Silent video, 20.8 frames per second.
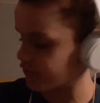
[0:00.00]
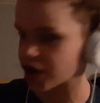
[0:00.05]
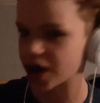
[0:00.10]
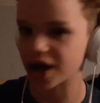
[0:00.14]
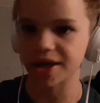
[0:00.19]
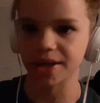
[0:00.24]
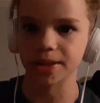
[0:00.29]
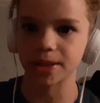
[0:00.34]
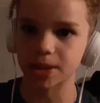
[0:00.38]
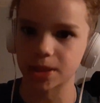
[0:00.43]

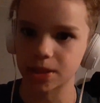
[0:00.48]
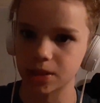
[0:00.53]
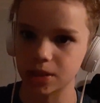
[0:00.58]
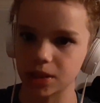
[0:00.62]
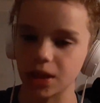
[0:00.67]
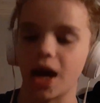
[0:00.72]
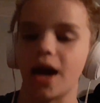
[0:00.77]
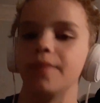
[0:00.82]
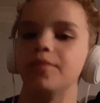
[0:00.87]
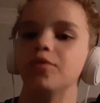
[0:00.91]
France.
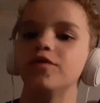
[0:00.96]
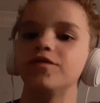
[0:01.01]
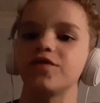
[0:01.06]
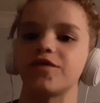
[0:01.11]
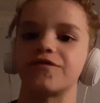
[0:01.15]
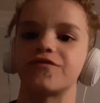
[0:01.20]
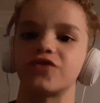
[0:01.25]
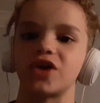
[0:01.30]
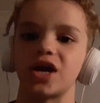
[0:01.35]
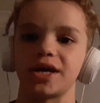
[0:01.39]
Yeah, I moved to
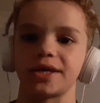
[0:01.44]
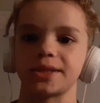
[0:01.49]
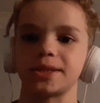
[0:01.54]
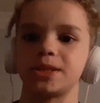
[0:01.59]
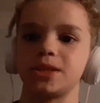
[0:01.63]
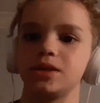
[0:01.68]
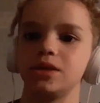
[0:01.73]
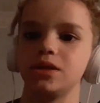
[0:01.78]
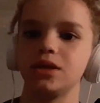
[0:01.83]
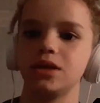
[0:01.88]

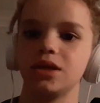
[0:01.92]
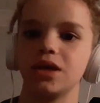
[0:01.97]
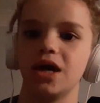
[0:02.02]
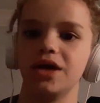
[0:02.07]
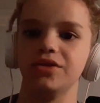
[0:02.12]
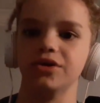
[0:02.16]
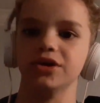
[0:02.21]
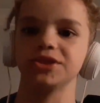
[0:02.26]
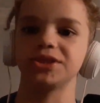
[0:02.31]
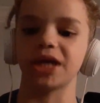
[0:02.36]
France,
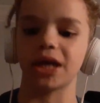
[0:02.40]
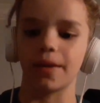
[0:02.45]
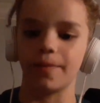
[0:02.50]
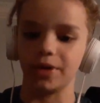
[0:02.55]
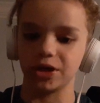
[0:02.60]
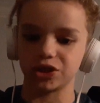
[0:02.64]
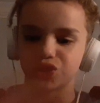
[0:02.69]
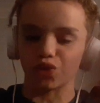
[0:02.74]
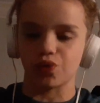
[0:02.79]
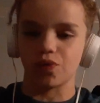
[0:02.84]
and there's like a
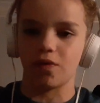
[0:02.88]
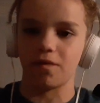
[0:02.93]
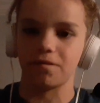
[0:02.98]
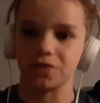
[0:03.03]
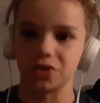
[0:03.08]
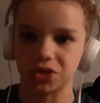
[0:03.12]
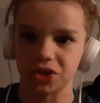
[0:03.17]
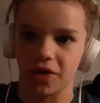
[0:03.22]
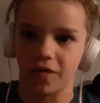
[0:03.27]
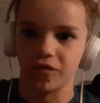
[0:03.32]
bunch of
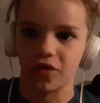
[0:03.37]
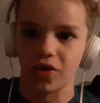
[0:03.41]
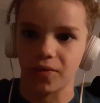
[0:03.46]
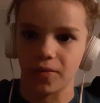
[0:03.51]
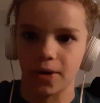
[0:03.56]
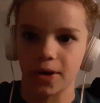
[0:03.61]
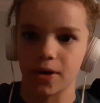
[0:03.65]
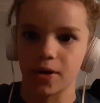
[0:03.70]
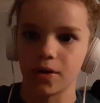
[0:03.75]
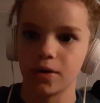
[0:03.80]
rivers
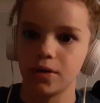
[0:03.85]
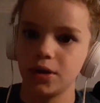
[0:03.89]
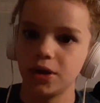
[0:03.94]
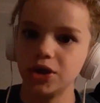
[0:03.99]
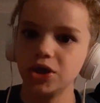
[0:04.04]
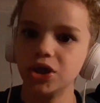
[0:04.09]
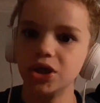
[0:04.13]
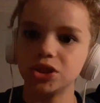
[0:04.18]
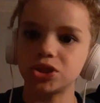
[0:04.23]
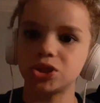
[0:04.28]
everywhere.
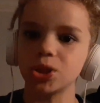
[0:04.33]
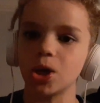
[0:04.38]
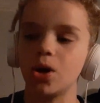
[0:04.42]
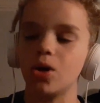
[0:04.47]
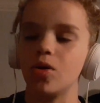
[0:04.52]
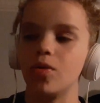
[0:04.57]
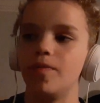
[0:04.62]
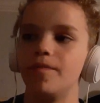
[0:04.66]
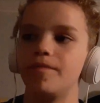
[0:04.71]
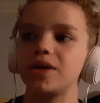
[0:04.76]

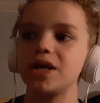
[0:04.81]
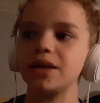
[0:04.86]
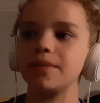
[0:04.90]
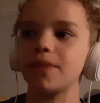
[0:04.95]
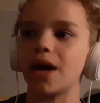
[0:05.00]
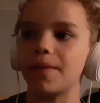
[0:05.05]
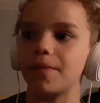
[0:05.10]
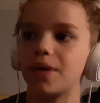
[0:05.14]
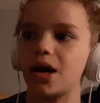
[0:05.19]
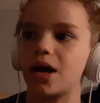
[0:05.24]
So me,
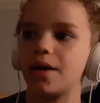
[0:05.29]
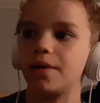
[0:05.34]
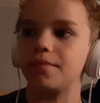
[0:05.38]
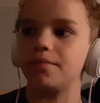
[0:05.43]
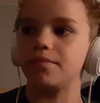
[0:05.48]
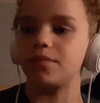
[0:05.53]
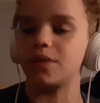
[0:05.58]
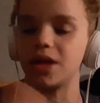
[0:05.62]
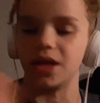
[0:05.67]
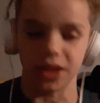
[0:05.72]
my
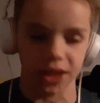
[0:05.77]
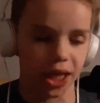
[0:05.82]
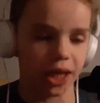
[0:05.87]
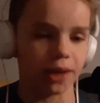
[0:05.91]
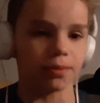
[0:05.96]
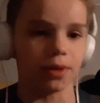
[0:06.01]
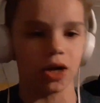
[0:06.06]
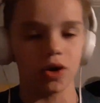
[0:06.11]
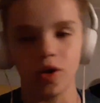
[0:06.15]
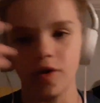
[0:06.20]
mom, and
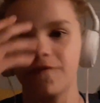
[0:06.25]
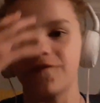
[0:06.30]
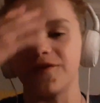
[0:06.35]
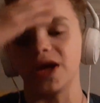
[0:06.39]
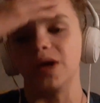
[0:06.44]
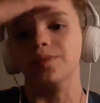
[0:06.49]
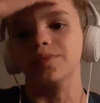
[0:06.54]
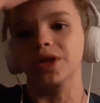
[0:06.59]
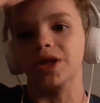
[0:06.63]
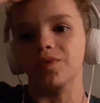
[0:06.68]
like my whole
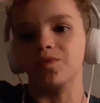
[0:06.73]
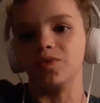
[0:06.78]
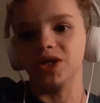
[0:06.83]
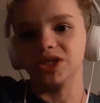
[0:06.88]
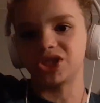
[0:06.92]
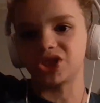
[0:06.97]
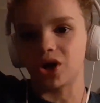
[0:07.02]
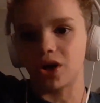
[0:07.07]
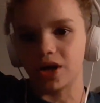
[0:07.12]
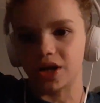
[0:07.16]
family, we
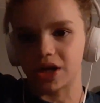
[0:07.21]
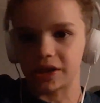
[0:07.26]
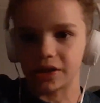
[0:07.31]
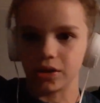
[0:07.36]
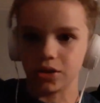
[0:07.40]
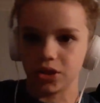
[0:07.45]
started to